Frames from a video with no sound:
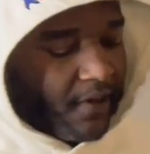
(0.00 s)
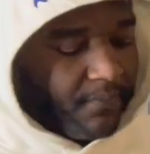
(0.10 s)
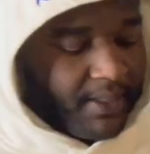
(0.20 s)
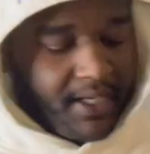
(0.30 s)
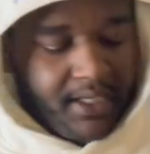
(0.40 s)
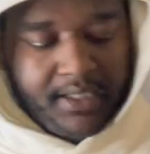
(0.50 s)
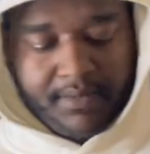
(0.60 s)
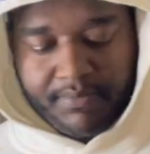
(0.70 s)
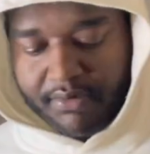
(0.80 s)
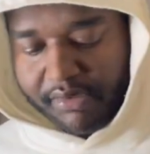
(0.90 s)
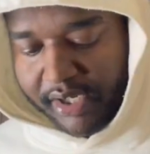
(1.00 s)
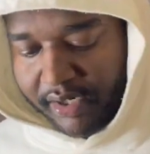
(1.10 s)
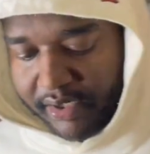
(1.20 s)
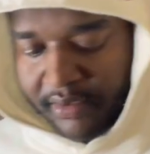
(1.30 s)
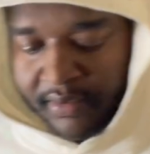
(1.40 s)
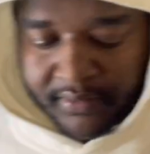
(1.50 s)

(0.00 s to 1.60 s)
I went and got a good bolt carrier,